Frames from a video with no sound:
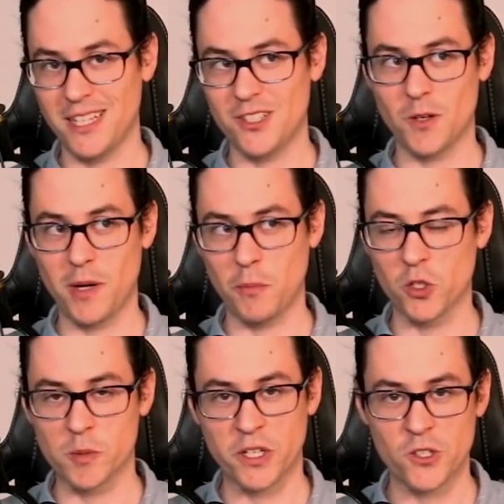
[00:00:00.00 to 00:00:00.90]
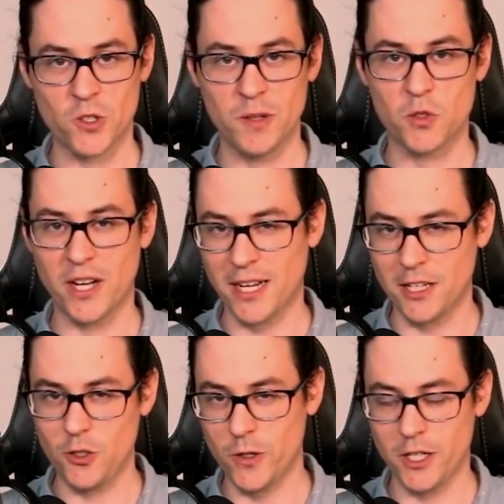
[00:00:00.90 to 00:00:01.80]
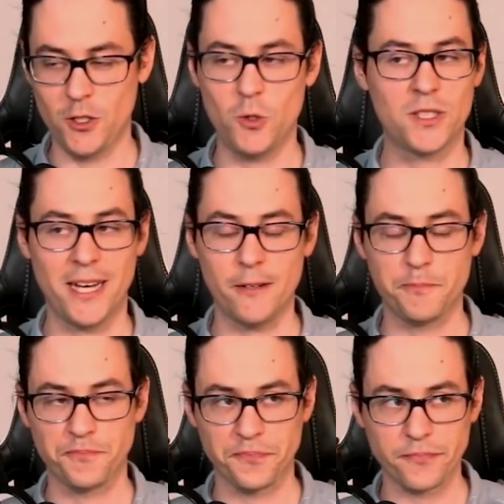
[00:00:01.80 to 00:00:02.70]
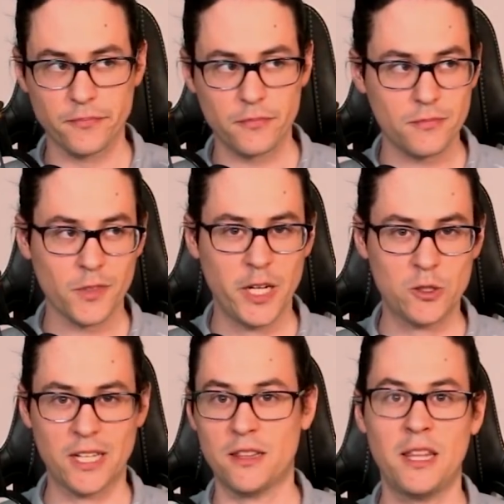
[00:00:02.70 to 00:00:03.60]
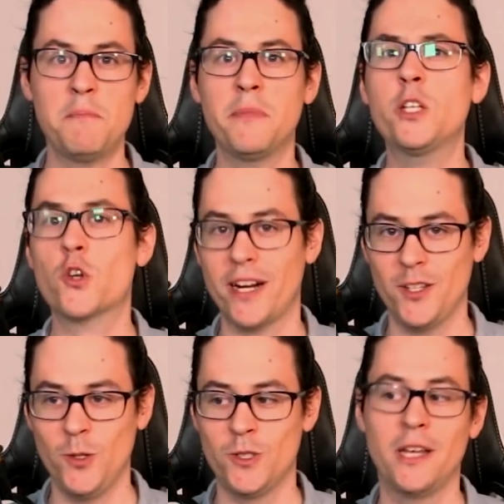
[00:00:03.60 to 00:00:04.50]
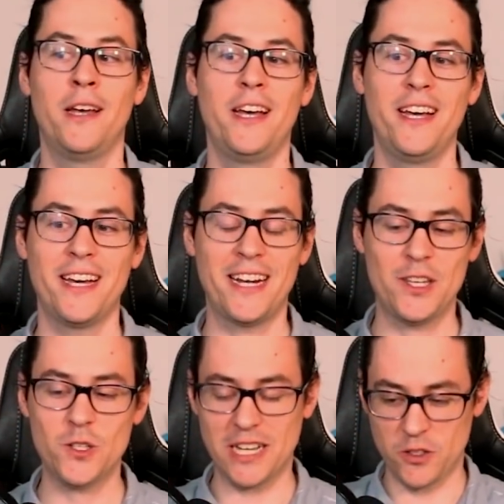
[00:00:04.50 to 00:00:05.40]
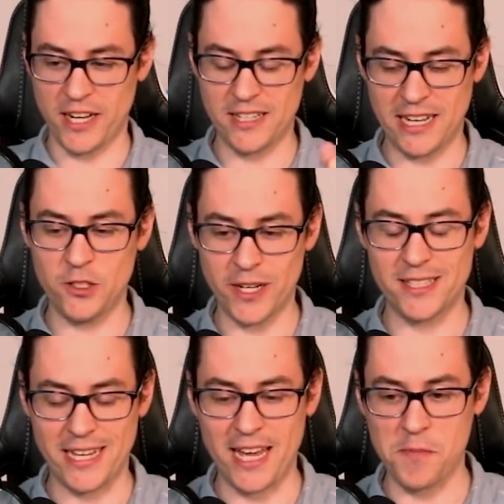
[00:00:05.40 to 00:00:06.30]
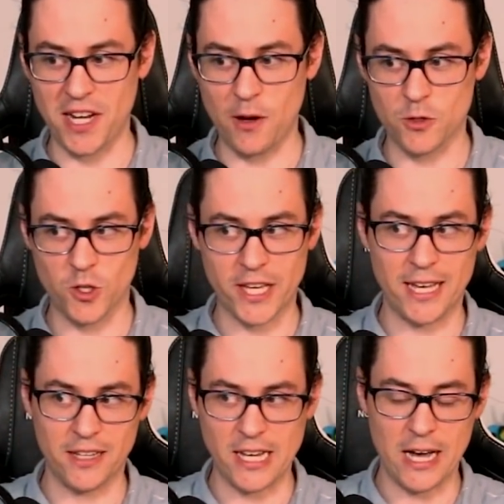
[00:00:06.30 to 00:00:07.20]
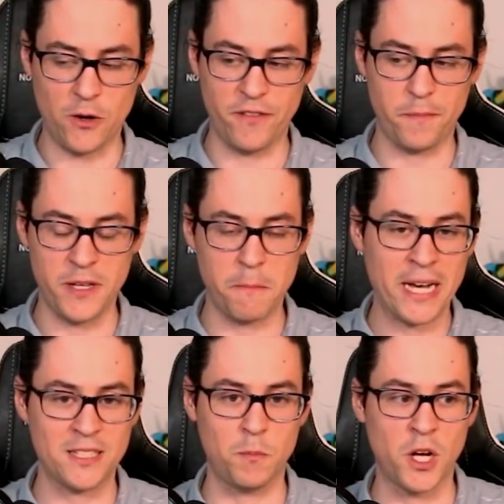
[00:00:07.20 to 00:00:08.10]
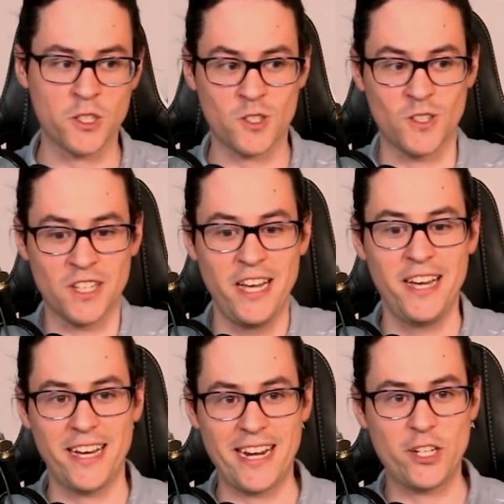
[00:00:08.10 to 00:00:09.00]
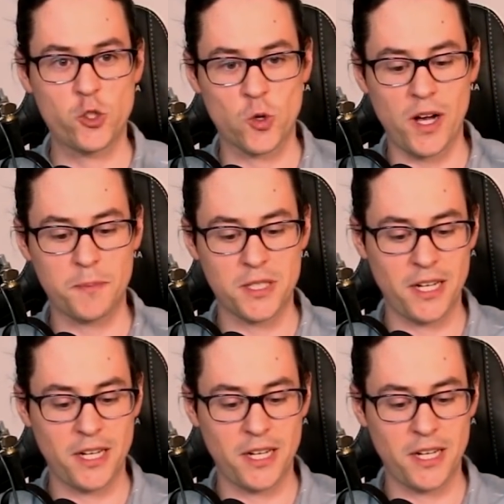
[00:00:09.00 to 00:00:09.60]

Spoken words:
laser in my multiplayer stream, so I kind of knew how to use that. I was like, let me try to use it. And I knew how to aim it, and I was looking at like how it impacted monsters. And I dropped,